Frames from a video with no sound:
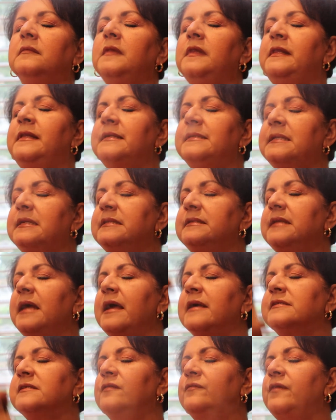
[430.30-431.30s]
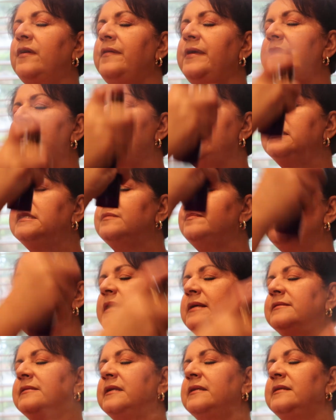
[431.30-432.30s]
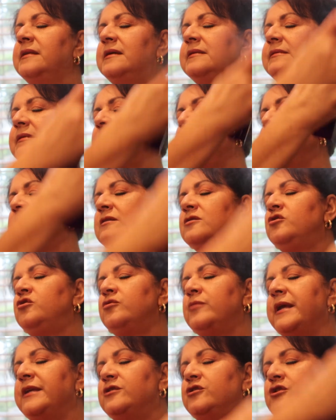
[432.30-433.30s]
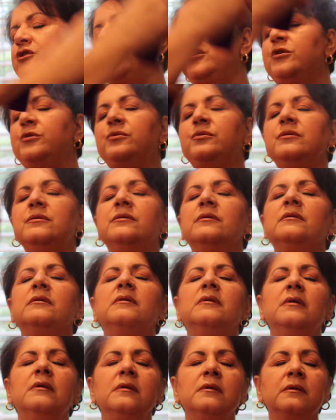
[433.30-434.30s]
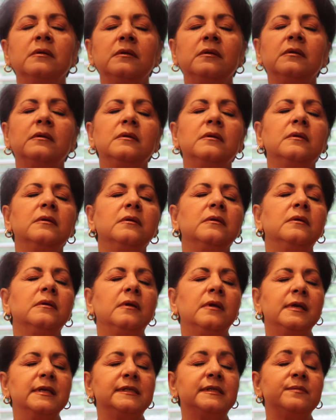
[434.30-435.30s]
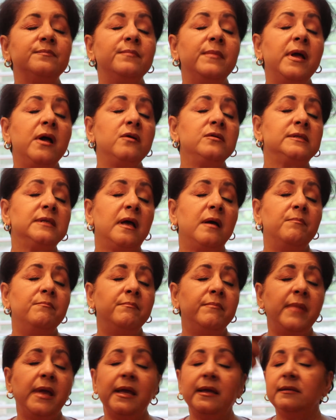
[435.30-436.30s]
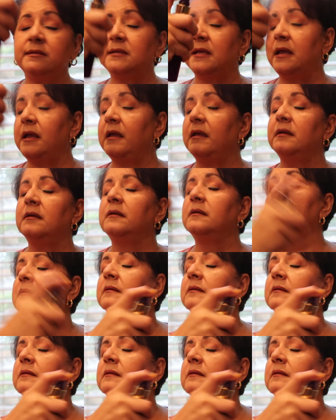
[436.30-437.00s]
This has a very nice mist. It doesn't drench you. It smells amazing.